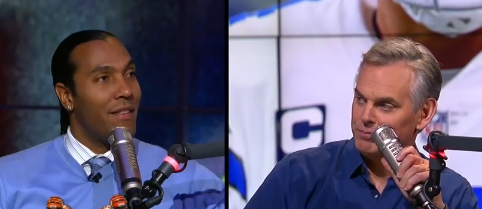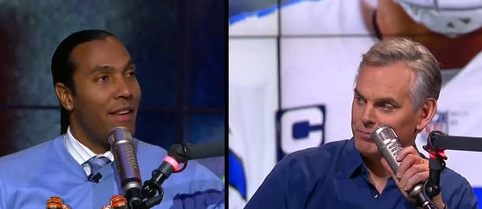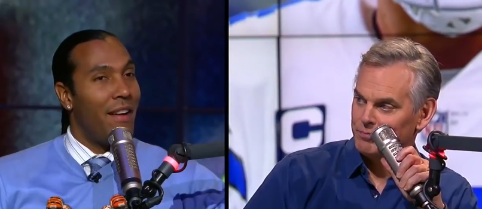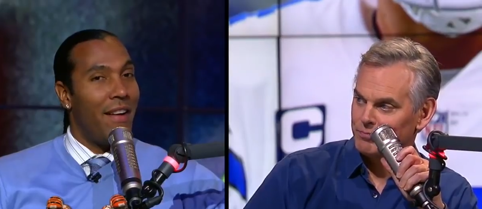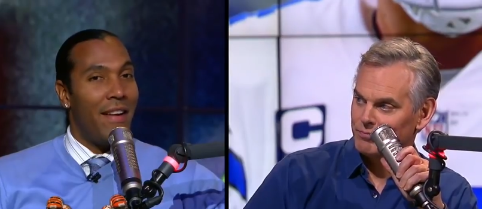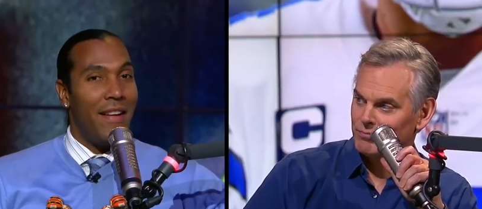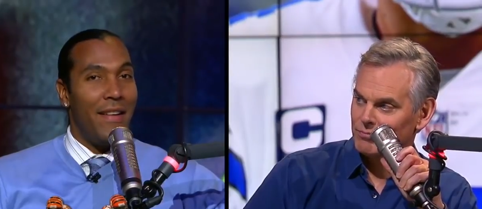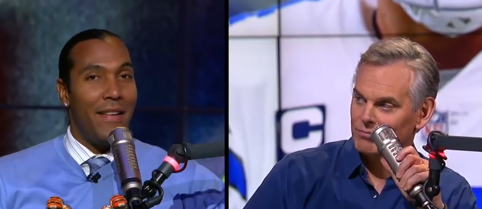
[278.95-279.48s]
Speaker 1: All
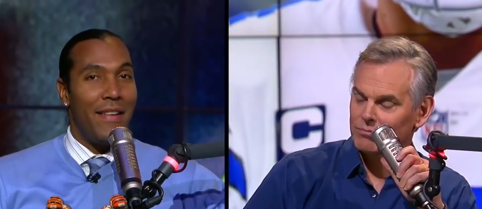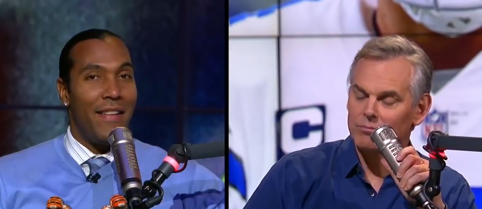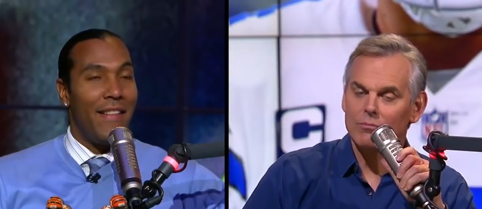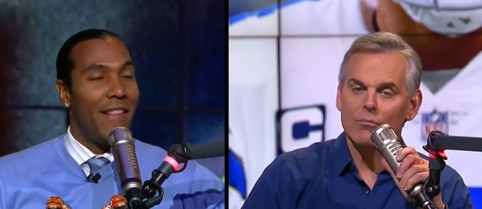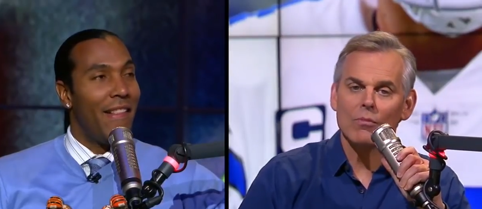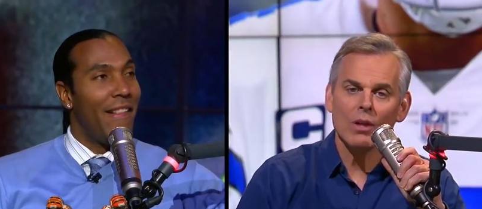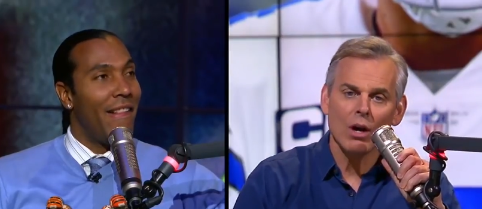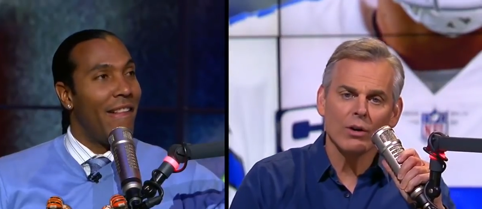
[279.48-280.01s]
right.
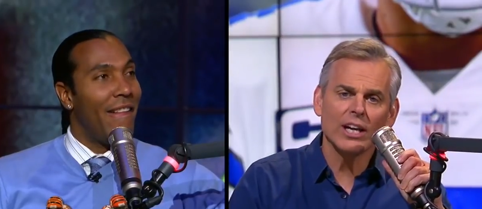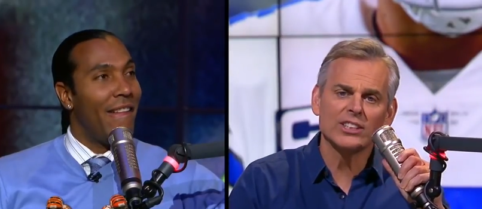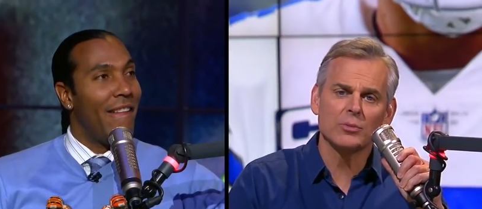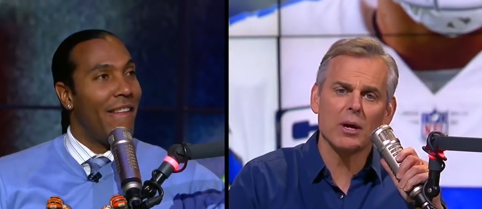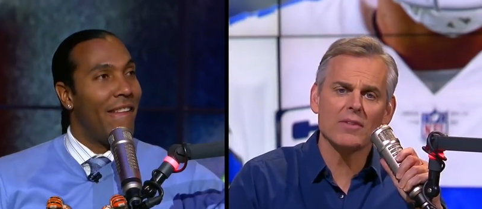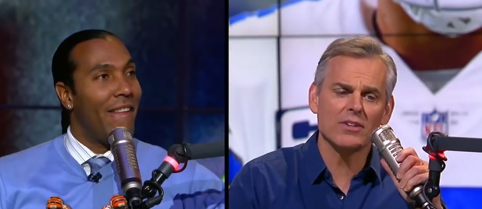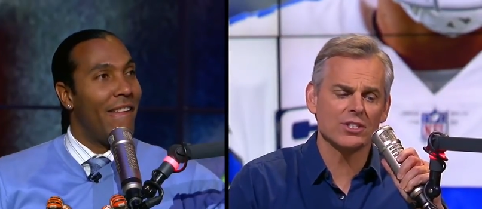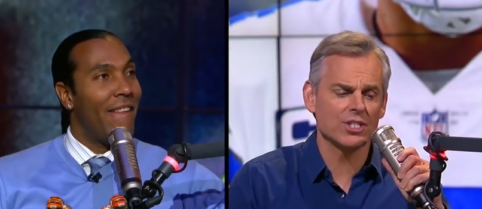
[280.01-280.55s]
Okay, so we
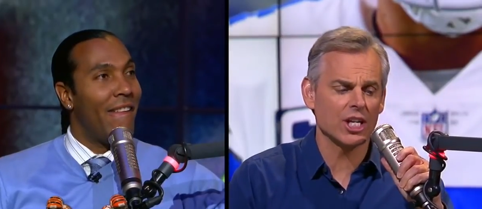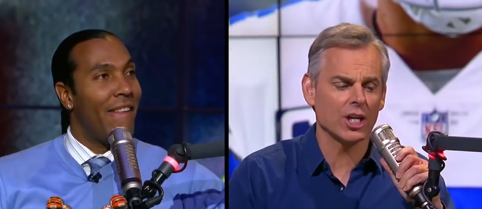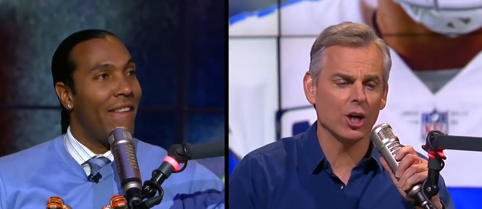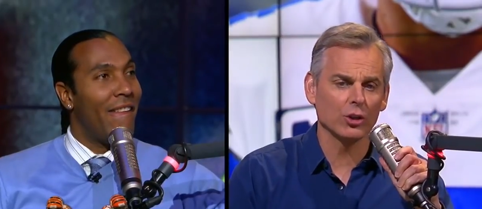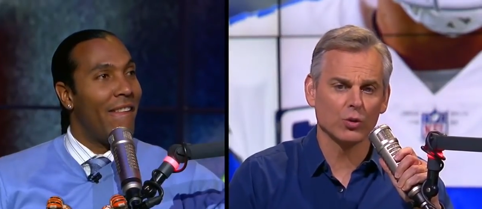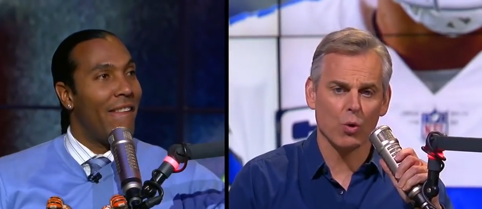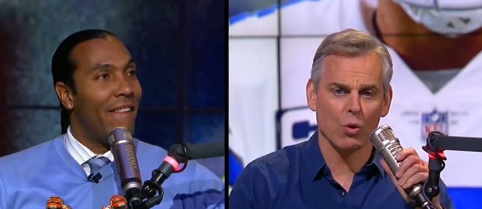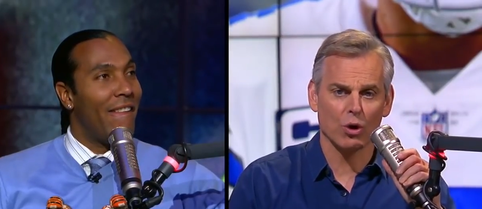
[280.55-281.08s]
have this thing
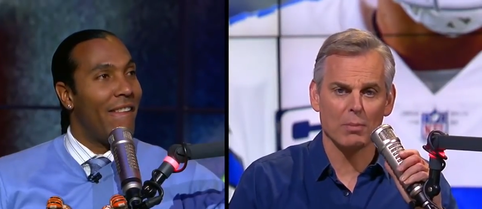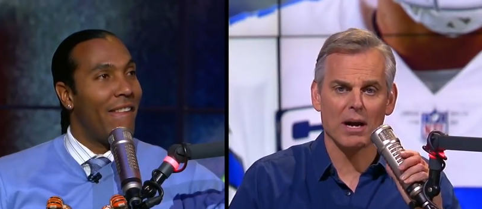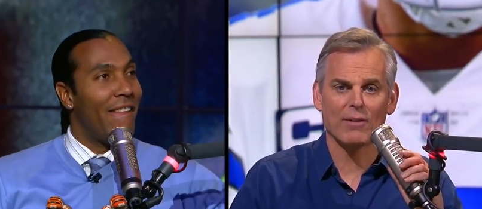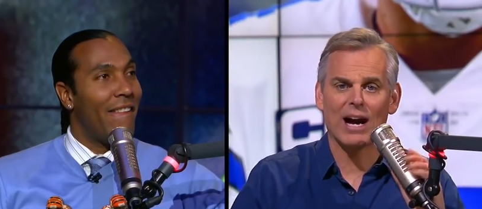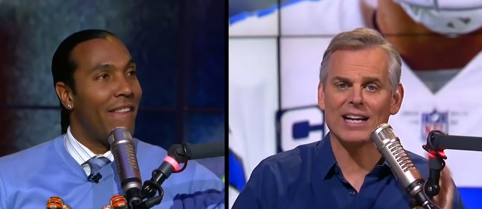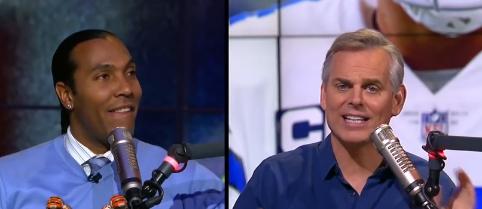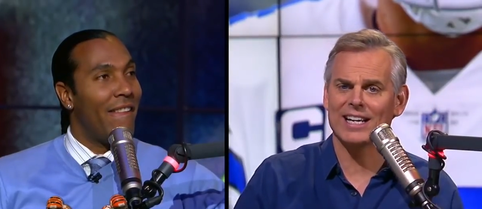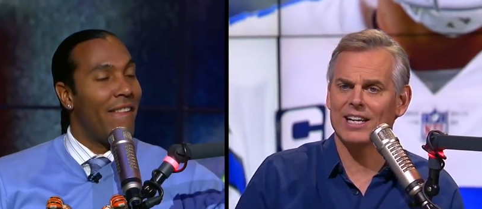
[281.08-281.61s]
called quarterback.
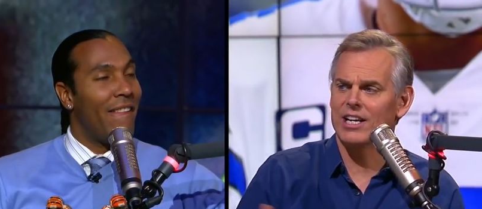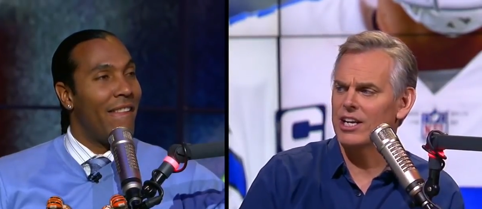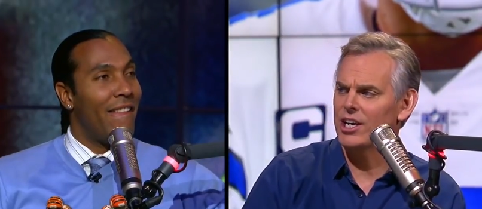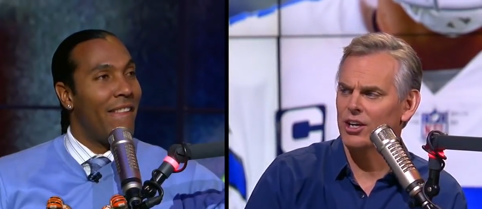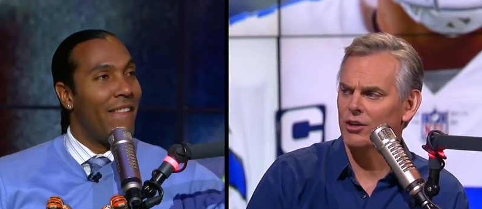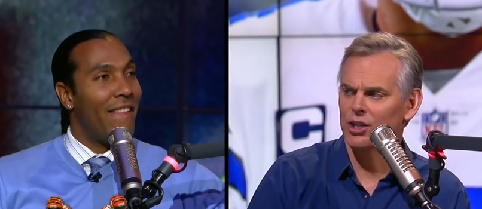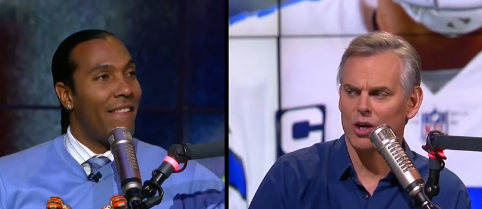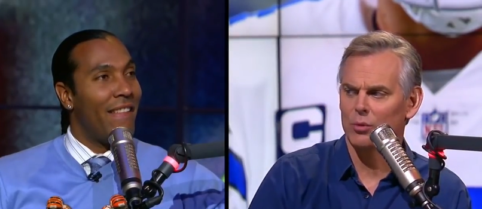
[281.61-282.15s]
I did it a year
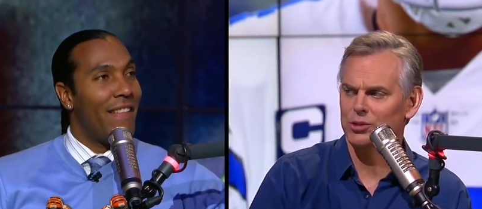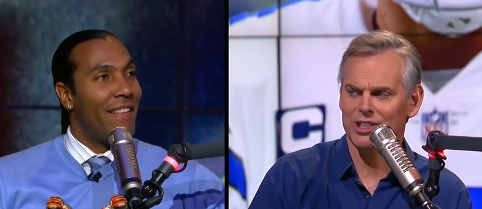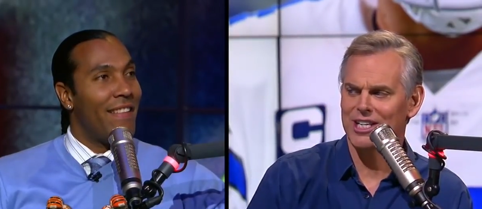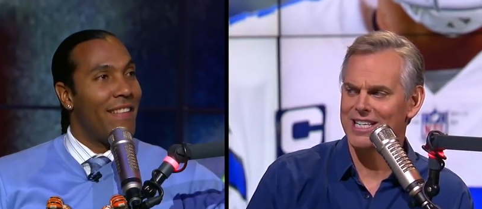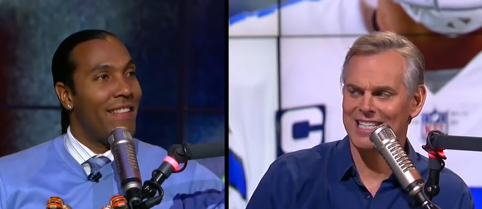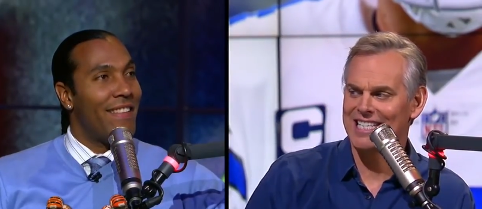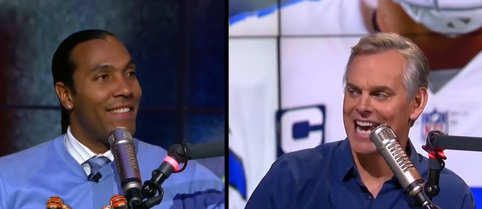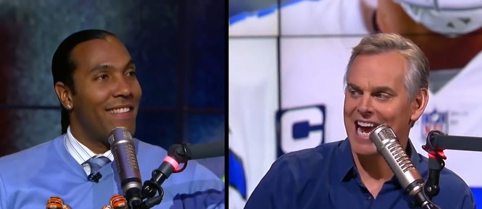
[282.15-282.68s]
ago. It was a
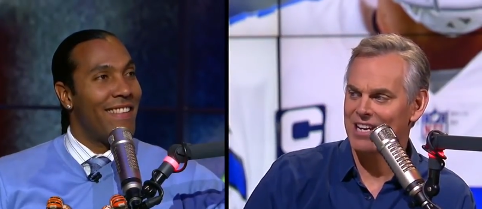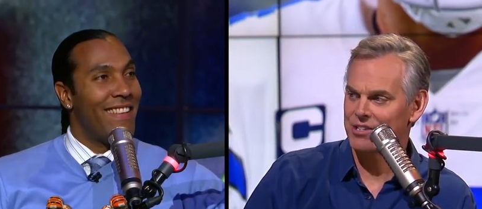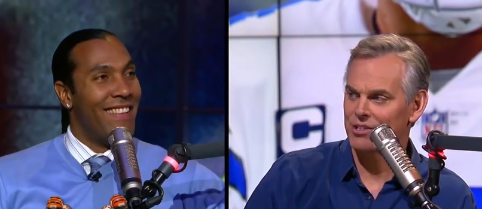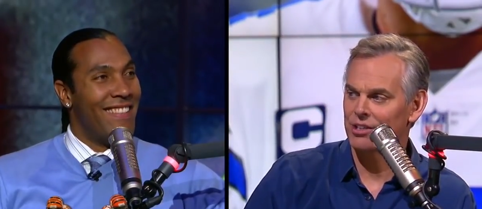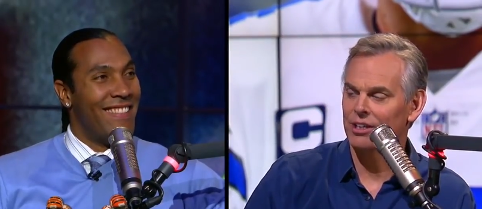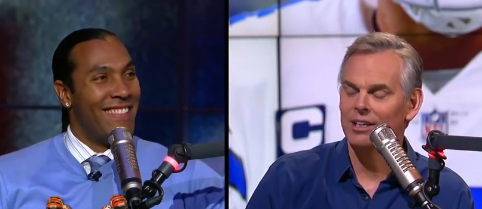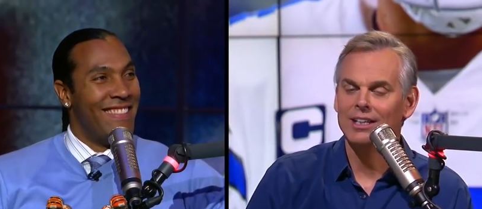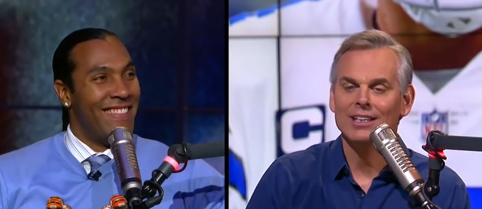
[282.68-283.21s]
disaster.
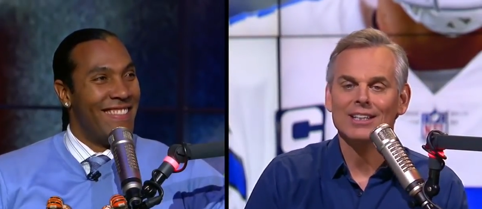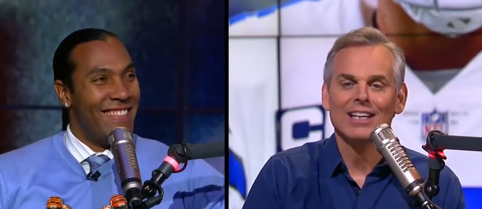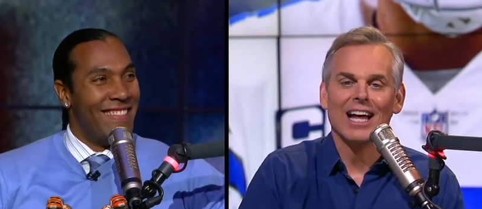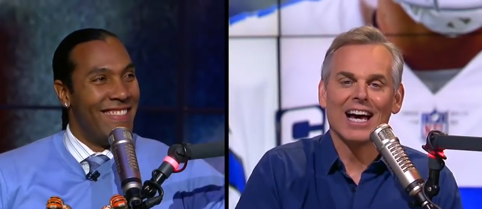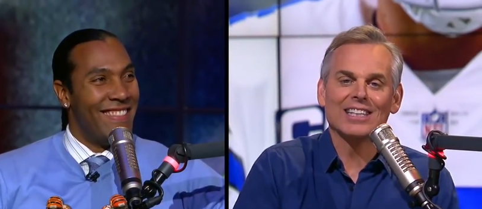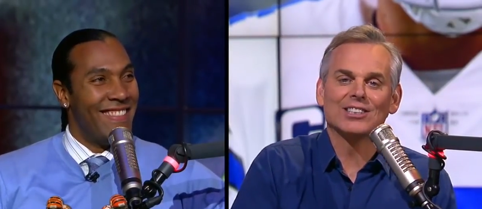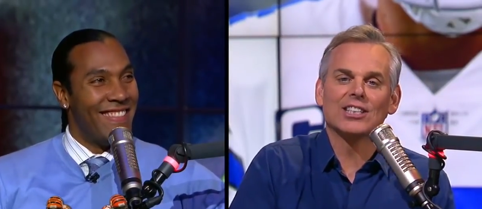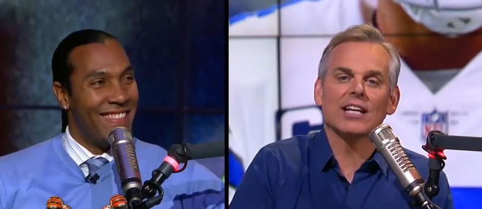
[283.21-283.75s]

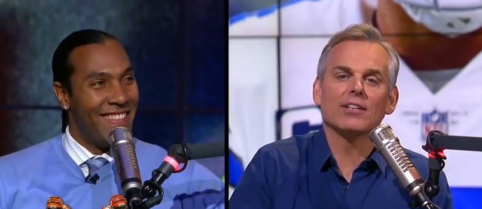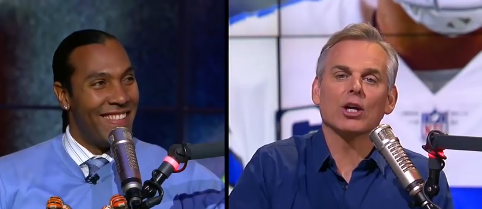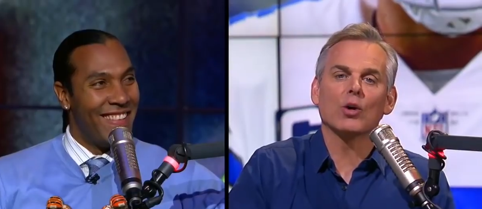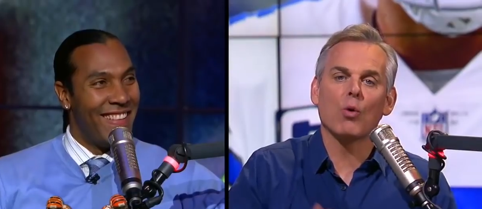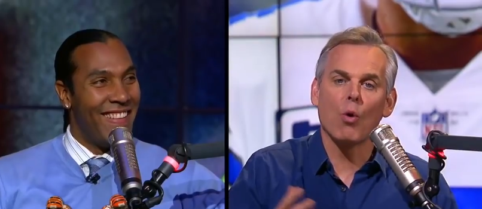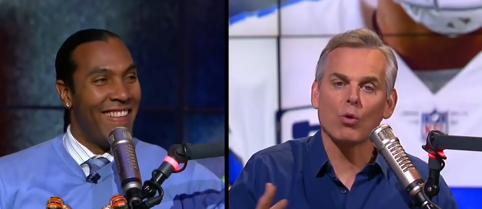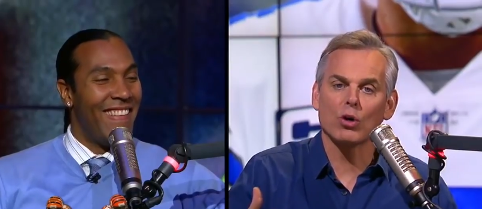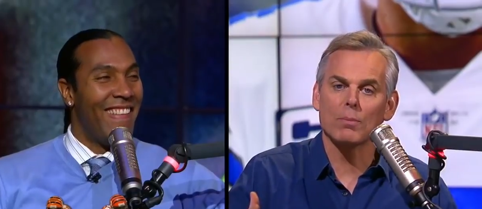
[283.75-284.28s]
I said that
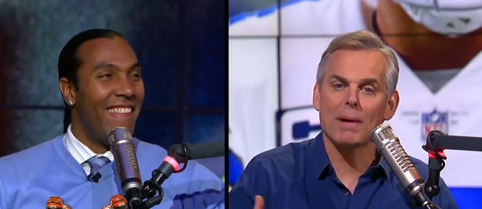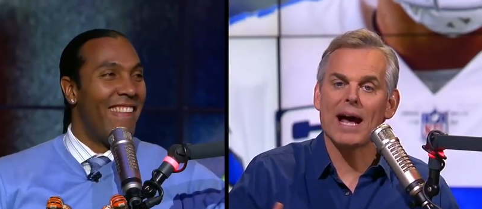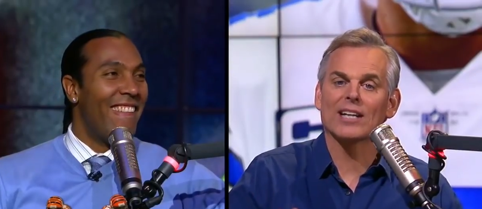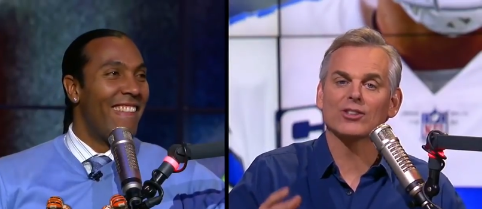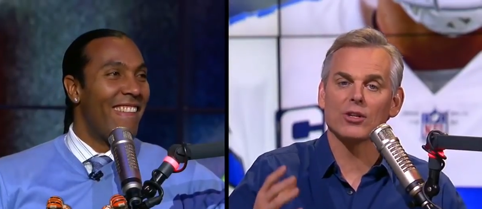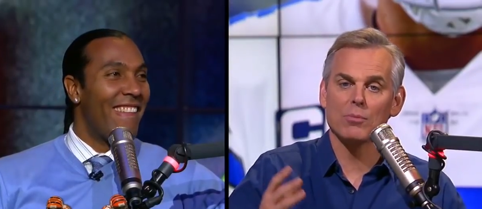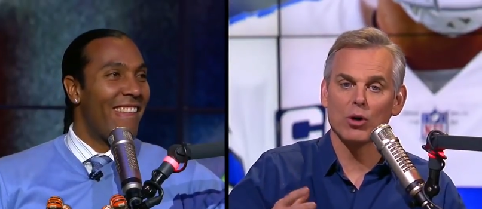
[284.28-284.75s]
quarterbacks are the